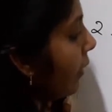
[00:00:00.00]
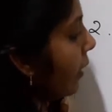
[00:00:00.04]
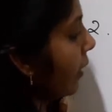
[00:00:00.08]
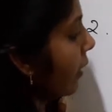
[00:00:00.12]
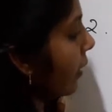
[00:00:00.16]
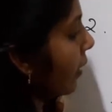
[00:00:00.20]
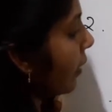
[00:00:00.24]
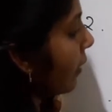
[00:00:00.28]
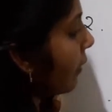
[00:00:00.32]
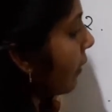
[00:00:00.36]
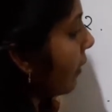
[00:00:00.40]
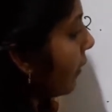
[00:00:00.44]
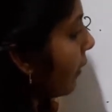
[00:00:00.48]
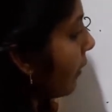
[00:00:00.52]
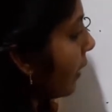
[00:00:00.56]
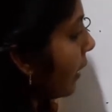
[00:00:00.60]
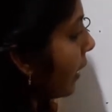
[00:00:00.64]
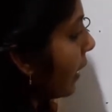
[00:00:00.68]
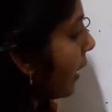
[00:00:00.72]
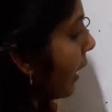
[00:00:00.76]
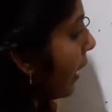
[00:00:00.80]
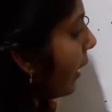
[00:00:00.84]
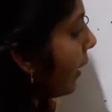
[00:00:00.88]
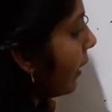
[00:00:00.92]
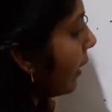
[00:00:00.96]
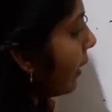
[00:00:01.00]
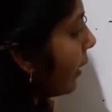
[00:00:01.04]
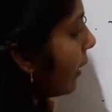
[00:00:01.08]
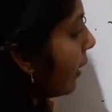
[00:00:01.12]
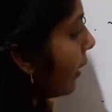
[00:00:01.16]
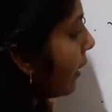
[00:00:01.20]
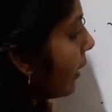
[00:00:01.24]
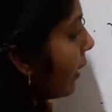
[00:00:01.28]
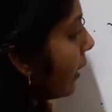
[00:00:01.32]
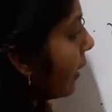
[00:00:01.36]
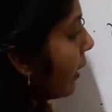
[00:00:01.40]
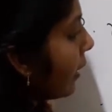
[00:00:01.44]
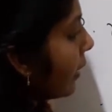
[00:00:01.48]
Here we will get
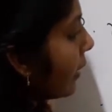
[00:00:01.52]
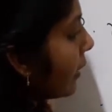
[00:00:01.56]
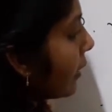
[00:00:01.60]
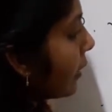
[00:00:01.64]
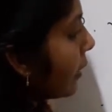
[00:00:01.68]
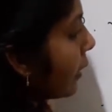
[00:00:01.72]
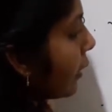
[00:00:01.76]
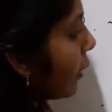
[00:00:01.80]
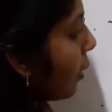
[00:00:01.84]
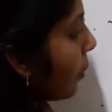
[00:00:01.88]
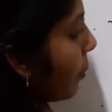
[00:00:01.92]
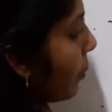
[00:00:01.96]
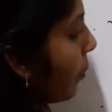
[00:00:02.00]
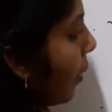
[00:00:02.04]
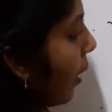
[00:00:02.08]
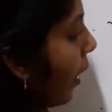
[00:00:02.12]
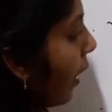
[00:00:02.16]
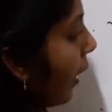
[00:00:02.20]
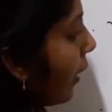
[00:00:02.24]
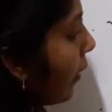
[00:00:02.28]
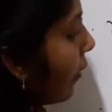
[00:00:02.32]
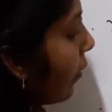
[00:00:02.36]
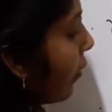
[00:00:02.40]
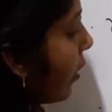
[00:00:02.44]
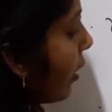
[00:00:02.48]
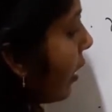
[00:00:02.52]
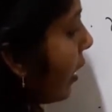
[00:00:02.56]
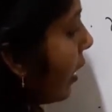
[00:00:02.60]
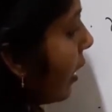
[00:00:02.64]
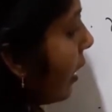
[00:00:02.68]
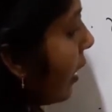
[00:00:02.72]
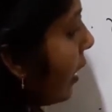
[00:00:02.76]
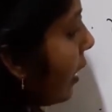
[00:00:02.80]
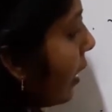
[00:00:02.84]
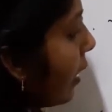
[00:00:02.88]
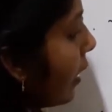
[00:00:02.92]
0.3